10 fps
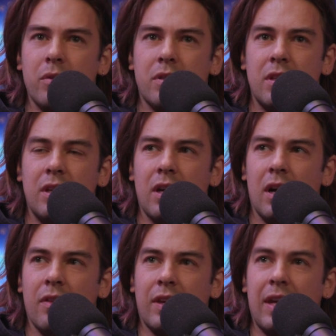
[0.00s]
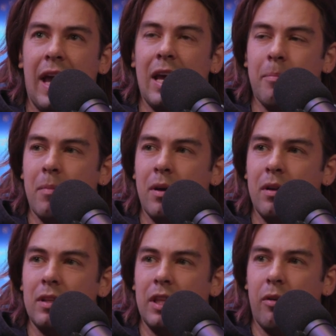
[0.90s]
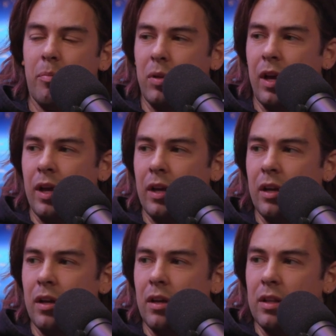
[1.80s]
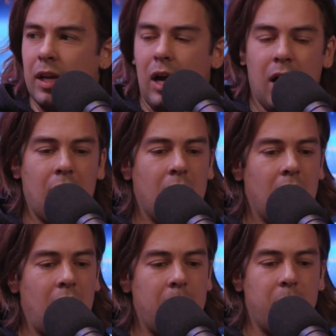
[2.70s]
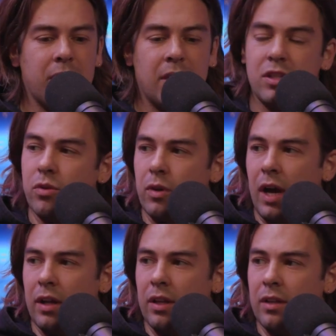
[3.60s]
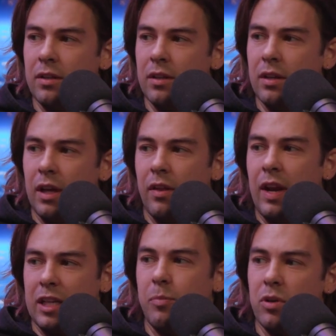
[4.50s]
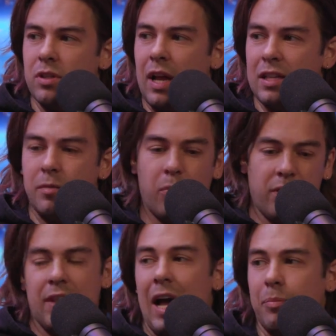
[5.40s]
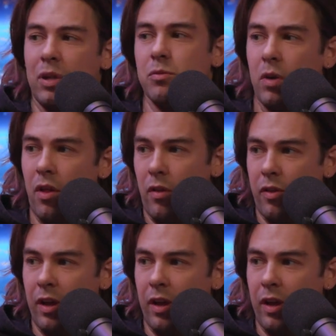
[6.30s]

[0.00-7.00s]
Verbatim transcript: it was the game that they were playing. Like, I bring this to an island, and the next person has to bring that plus one other